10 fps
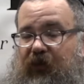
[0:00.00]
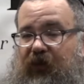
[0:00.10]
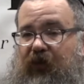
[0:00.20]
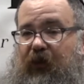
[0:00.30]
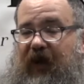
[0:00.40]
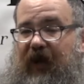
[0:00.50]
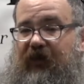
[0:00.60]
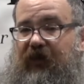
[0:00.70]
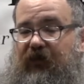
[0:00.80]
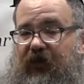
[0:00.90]
we'll go
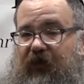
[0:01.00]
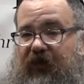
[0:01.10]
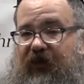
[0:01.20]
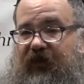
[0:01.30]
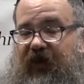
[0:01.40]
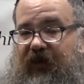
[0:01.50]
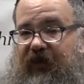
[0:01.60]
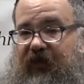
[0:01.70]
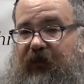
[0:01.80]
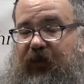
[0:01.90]
back to doing with a
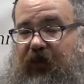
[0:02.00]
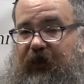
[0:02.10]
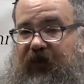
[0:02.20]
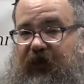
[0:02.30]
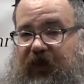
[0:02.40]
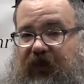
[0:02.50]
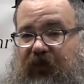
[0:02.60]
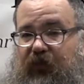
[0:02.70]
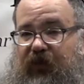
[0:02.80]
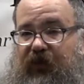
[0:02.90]
sense of purpose
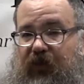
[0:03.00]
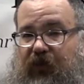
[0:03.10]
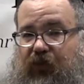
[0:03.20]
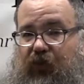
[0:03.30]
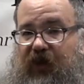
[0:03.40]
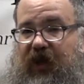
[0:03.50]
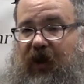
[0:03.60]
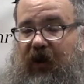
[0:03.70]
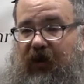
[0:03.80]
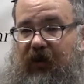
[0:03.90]
because we'll know who we
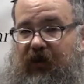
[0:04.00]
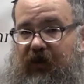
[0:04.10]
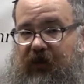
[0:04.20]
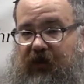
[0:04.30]
are.